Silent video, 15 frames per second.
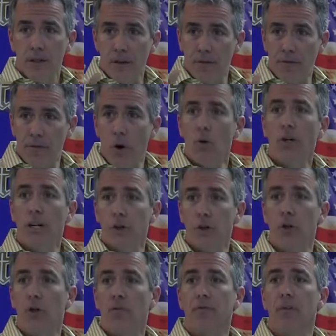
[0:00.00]
to
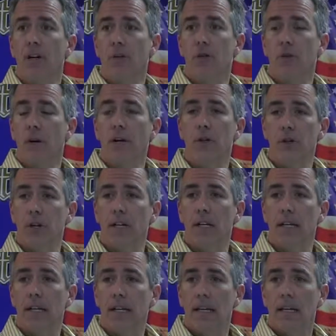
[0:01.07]
focus your frustration
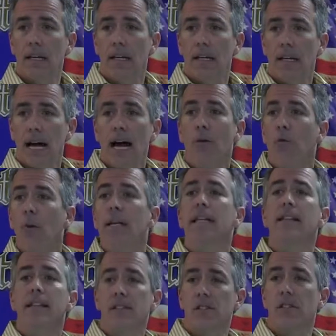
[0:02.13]
on
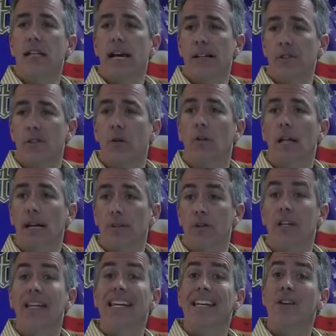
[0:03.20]
winning this next
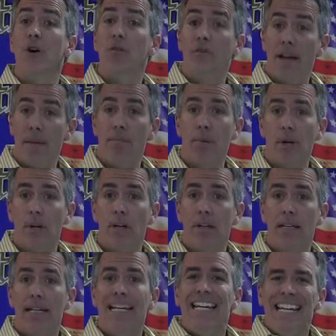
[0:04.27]
election in November,
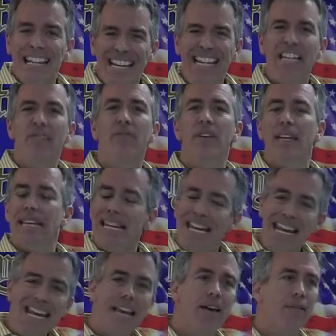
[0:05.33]
even
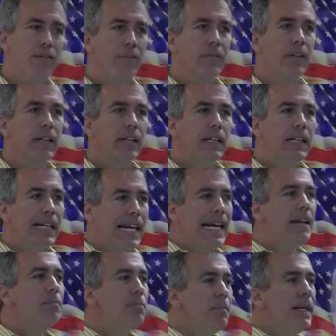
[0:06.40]
if
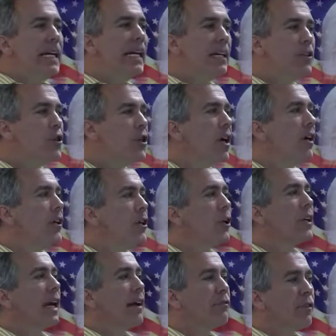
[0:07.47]
it means
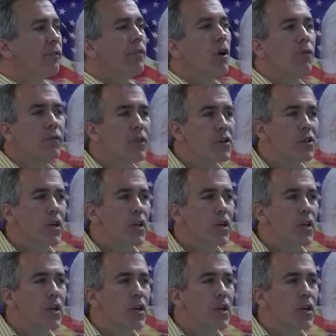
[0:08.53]
you're going to have to vote for